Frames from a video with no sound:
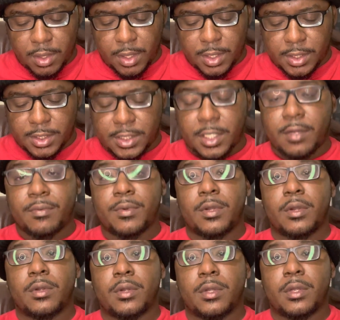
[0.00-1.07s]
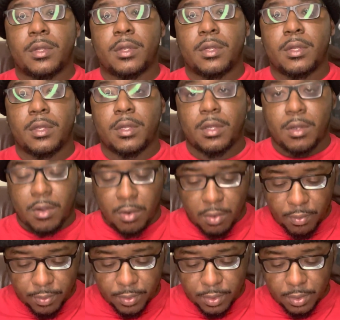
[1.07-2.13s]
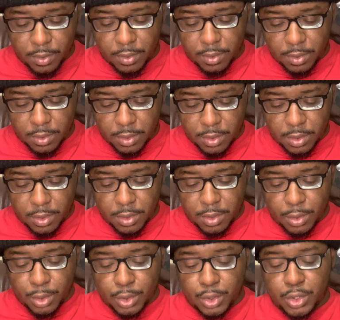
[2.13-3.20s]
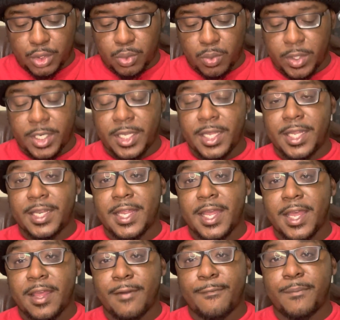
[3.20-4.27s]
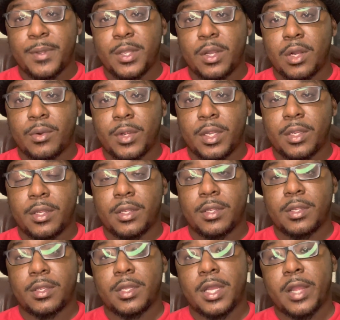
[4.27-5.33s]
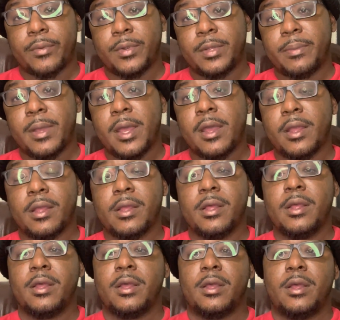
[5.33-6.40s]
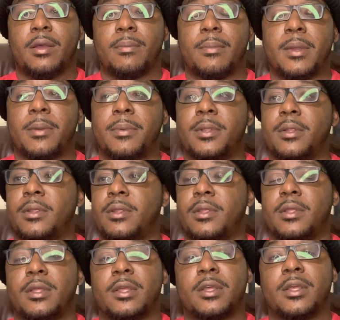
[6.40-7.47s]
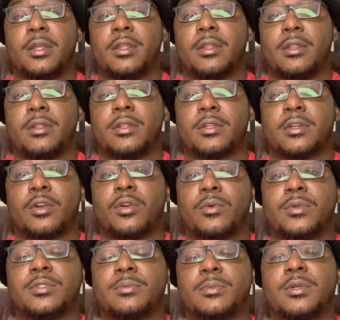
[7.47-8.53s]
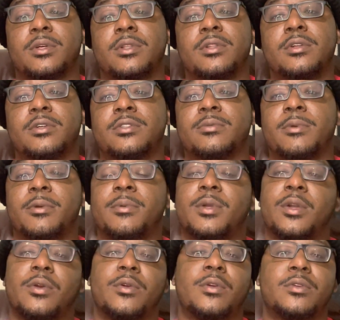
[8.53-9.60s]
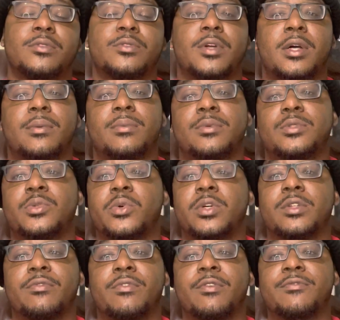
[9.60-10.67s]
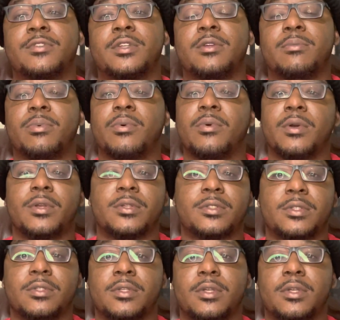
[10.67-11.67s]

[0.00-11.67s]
Seth Curry over 20 and a half PRA. Kyrie back. Maybe he can get Curry some good looks. Maybe Curry can drop 12 to 15 points.